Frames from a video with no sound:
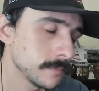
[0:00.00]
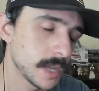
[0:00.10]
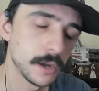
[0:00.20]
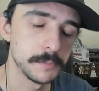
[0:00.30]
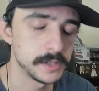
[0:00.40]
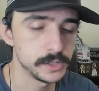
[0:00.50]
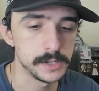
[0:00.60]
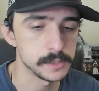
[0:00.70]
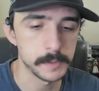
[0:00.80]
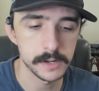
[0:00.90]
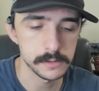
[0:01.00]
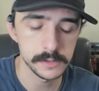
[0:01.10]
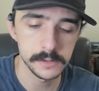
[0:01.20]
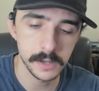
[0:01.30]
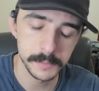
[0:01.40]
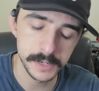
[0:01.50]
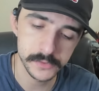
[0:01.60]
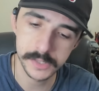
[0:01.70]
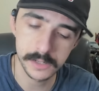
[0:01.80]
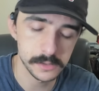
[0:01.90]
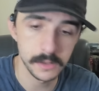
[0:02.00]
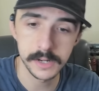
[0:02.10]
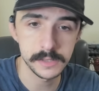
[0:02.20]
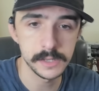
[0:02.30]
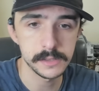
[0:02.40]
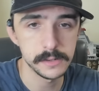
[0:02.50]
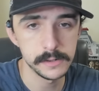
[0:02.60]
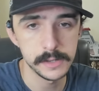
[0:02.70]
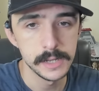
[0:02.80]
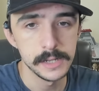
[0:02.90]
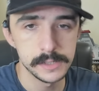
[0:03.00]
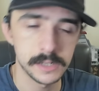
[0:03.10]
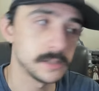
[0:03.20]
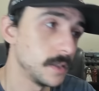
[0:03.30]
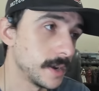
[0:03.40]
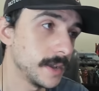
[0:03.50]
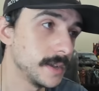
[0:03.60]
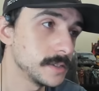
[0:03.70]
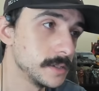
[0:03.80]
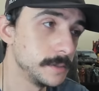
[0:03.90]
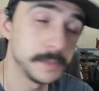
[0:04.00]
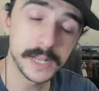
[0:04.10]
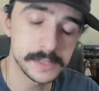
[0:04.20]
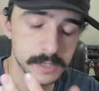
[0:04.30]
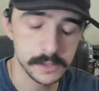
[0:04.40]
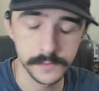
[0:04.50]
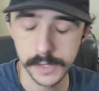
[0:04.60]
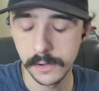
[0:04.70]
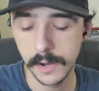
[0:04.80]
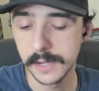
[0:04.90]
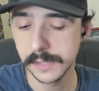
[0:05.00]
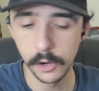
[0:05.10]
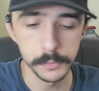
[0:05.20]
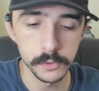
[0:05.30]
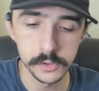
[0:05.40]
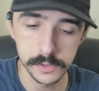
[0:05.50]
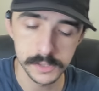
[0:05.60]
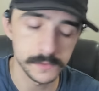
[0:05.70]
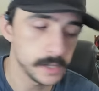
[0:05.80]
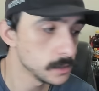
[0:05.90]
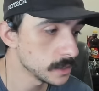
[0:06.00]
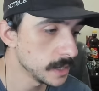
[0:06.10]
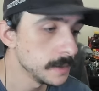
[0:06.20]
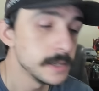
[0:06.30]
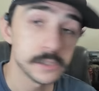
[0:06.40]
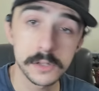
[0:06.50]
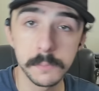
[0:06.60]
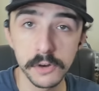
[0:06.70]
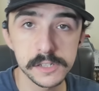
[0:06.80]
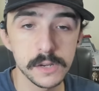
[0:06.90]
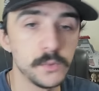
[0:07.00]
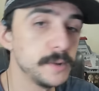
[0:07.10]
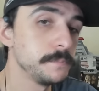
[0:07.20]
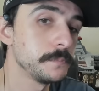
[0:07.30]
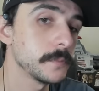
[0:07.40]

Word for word: I hope that she does better, dude. I mean, it sucks a lot of dick, dude. Sucks a lot of ass, dude. But that's the end of the video, guys. I hope you enjoyed this video today. It's a depressing one.